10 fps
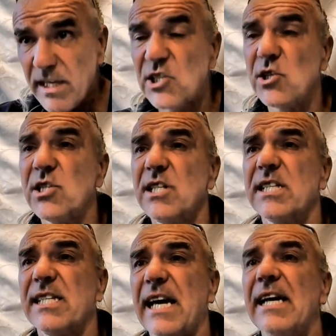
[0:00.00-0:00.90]

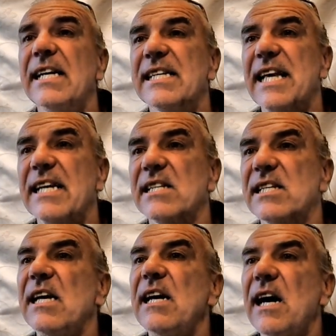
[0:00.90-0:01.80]
Johnson's
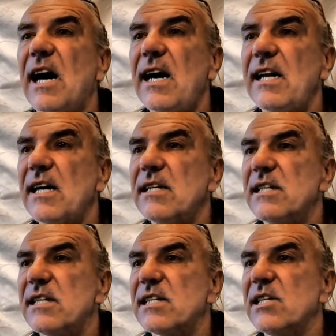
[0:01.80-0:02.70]
stance highlights
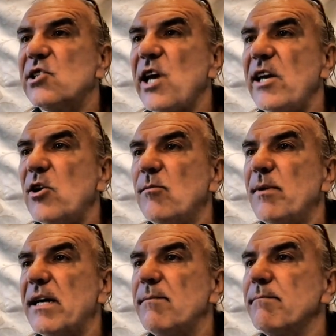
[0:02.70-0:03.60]
this shake-up
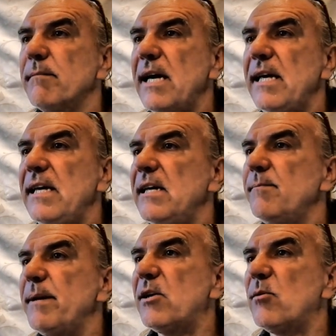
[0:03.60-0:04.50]
that may
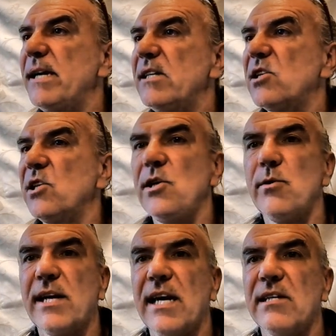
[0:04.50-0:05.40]
be coming to the
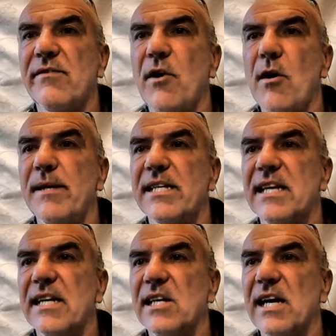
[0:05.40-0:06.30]
UK's farming
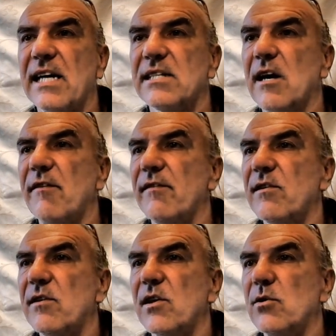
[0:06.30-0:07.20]
sector as
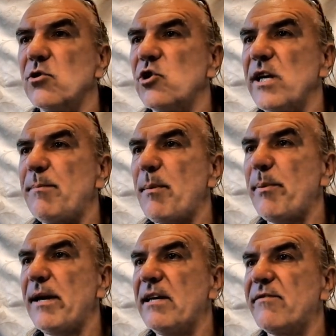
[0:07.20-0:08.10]
the country
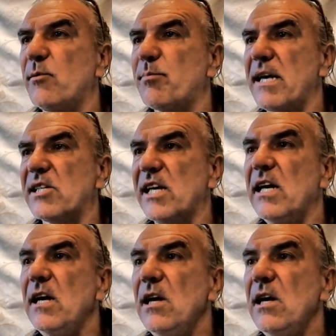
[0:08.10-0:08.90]
prepares for Brexit.